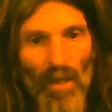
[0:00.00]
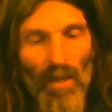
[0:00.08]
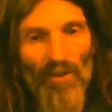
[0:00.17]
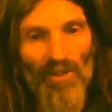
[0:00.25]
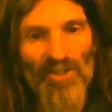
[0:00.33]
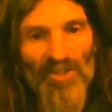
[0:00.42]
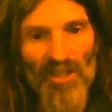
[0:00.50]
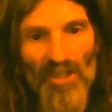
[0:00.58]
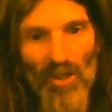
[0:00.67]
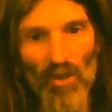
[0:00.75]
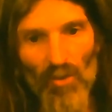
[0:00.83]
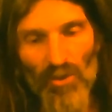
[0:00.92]
the
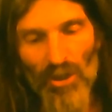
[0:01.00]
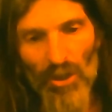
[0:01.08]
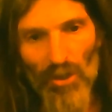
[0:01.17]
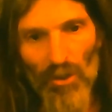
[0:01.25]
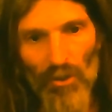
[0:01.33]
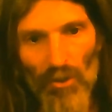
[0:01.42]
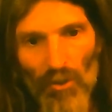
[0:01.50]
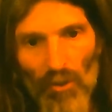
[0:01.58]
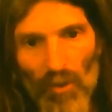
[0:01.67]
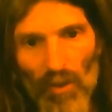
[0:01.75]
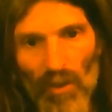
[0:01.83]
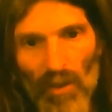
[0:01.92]
CO2
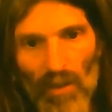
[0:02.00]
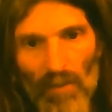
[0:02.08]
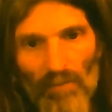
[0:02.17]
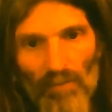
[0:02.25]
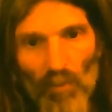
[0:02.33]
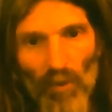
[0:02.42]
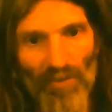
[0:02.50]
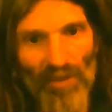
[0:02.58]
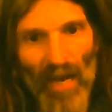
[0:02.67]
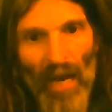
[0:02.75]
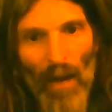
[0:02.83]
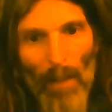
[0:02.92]

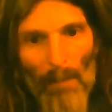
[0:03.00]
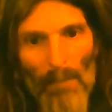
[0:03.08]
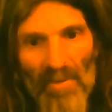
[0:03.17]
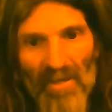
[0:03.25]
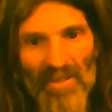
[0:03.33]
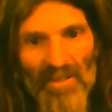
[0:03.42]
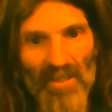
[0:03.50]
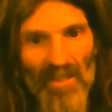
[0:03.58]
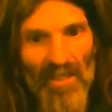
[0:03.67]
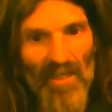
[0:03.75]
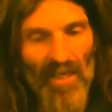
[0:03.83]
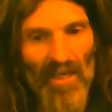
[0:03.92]
without
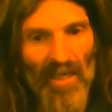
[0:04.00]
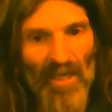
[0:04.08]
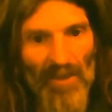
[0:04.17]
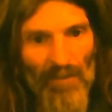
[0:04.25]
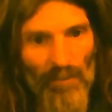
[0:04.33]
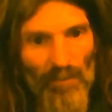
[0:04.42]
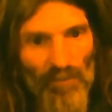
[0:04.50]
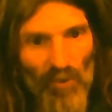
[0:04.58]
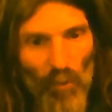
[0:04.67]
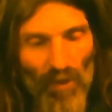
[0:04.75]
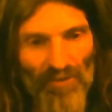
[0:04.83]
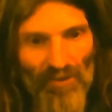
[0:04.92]
mixing in
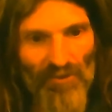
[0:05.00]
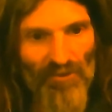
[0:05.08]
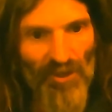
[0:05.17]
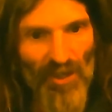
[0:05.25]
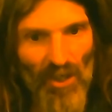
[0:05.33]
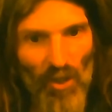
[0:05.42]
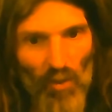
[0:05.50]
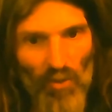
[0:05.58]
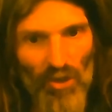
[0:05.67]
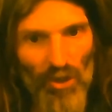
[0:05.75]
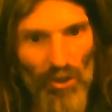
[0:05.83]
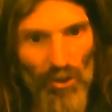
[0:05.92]
with the
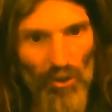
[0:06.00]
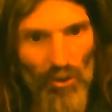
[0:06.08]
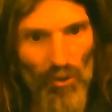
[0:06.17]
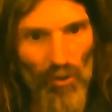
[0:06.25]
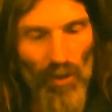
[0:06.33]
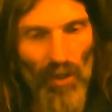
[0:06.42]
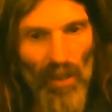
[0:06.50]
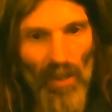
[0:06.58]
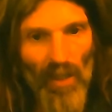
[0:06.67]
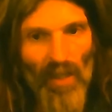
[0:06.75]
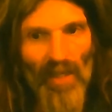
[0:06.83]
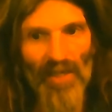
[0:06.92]
CO2.
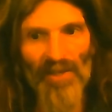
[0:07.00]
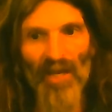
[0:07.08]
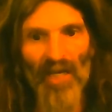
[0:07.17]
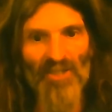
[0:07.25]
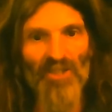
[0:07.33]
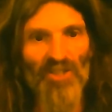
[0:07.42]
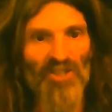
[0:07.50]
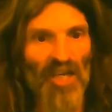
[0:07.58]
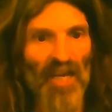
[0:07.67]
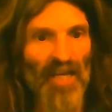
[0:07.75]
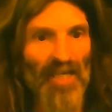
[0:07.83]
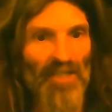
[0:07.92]
It doesn't
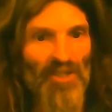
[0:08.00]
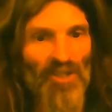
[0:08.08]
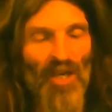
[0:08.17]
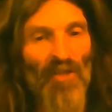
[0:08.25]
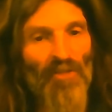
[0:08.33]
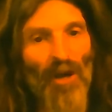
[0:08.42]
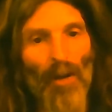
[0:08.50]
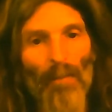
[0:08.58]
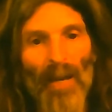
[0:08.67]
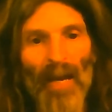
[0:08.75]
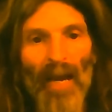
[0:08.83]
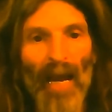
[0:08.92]
change the
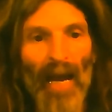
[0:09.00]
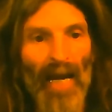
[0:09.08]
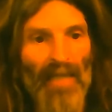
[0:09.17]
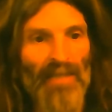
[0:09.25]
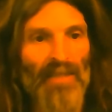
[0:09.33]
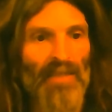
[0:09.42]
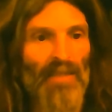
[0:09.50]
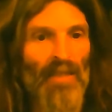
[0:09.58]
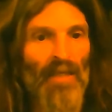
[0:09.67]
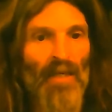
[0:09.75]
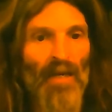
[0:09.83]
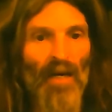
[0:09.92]
mass
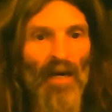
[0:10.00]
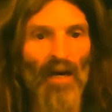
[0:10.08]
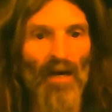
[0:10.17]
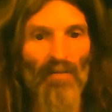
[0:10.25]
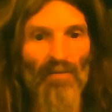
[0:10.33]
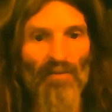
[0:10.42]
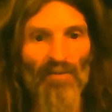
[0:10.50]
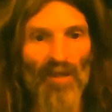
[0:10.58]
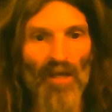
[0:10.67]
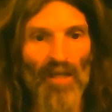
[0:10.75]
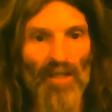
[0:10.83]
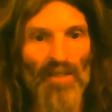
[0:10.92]
of
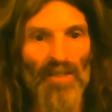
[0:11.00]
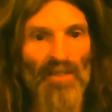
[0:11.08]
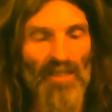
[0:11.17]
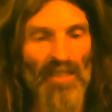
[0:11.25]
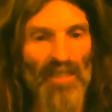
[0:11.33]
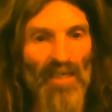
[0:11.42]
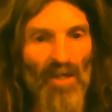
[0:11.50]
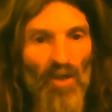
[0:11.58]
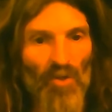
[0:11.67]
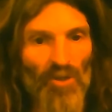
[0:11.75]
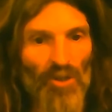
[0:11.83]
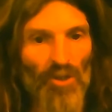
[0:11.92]
the
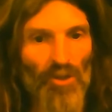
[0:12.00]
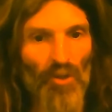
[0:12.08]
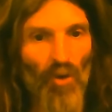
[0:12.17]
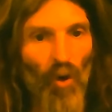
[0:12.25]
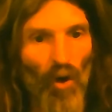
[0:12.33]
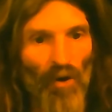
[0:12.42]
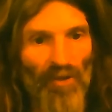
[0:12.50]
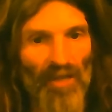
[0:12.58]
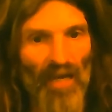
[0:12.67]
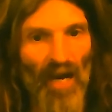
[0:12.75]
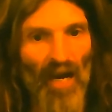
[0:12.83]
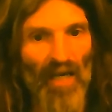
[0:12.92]
CO2 or
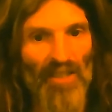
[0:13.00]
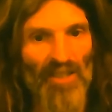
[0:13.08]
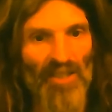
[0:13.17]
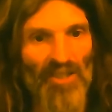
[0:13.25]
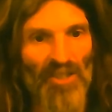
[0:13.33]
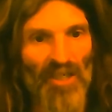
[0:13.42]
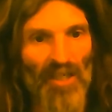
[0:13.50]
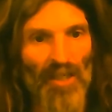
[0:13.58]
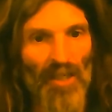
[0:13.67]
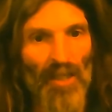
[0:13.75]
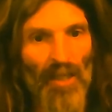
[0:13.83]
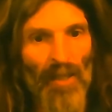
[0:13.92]
the oxygen.
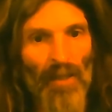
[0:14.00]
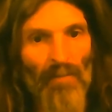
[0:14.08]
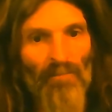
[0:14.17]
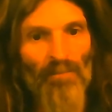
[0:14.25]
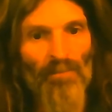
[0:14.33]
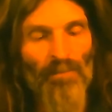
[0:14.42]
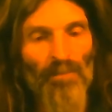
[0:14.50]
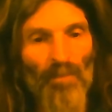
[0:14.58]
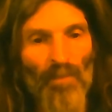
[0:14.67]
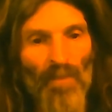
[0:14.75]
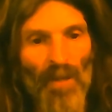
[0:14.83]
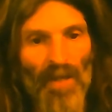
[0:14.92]

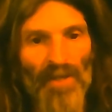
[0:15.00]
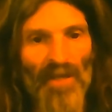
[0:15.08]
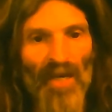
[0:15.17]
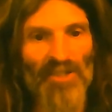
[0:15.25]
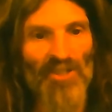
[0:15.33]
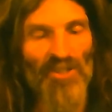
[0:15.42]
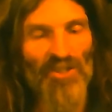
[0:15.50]
It doesn't